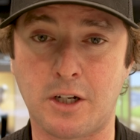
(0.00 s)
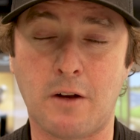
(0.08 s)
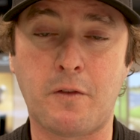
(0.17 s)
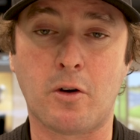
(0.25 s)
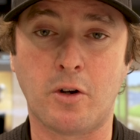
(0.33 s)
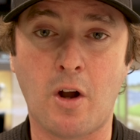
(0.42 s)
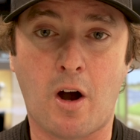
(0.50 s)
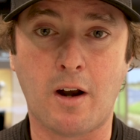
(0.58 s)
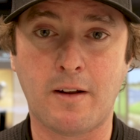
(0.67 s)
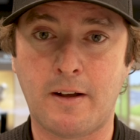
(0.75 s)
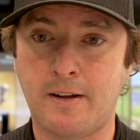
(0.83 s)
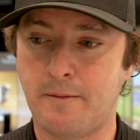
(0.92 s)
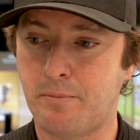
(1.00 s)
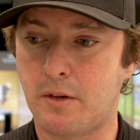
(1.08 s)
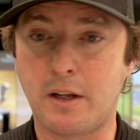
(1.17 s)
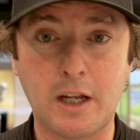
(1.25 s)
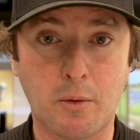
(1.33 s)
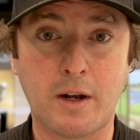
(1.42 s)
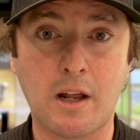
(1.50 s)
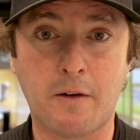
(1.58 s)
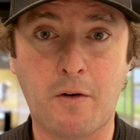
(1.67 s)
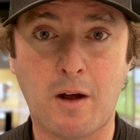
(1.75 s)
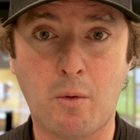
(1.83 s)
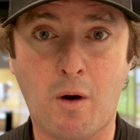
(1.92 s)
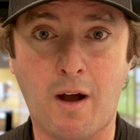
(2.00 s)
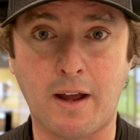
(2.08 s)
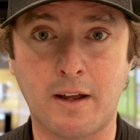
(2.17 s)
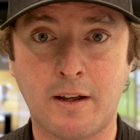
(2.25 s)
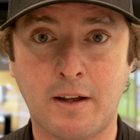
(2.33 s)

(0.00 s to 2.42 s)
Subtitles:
And if you're not, you need to identify why.